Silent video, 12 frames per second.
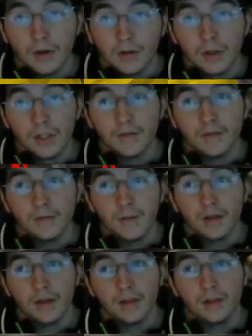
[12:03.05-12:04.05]
these are all the
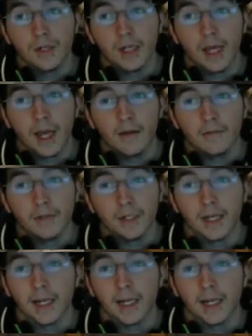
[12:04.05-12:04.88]
different methods you can have